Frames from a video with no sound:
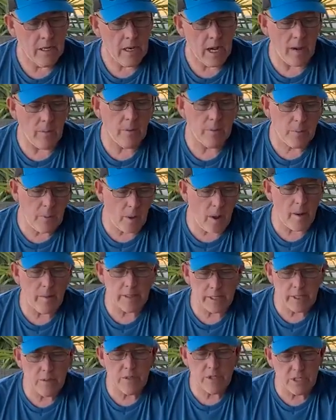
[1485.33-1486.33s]
I would
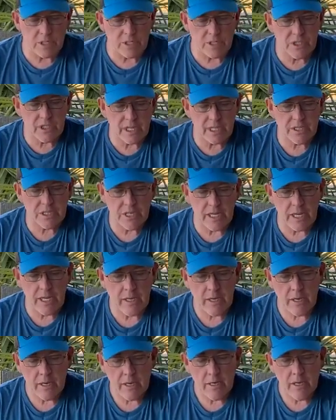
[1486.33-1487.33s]
probably use the
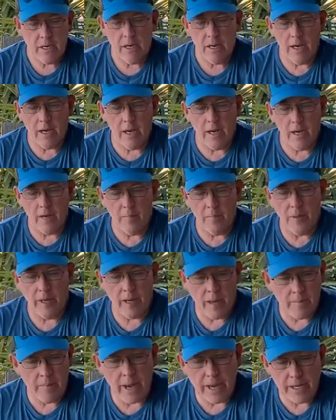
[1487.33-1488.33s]
sixty, uh,
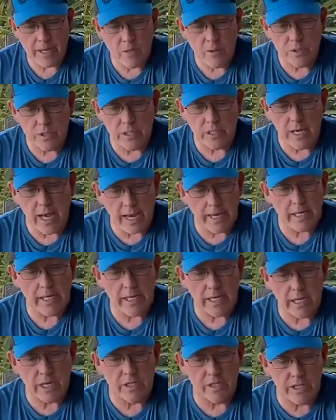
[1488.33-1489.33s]
but I might use the
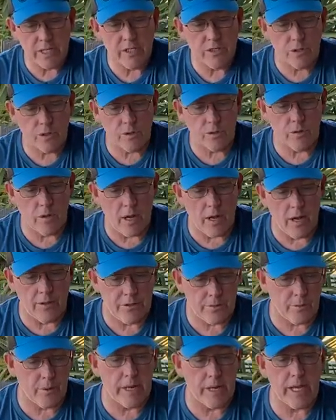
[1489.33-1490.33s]
ninety because these are uh,
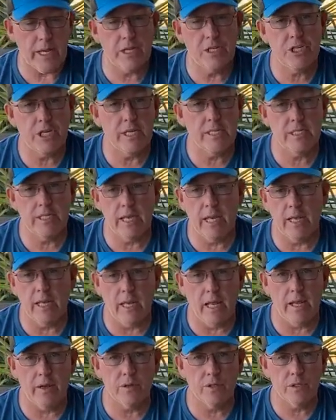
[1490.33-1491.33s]
three inch inset
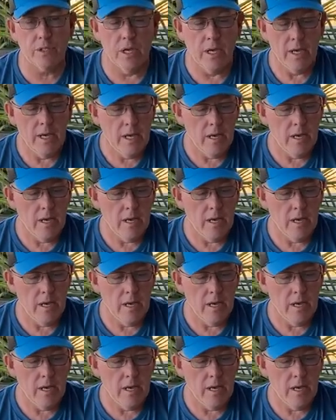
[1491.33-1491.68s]
letters.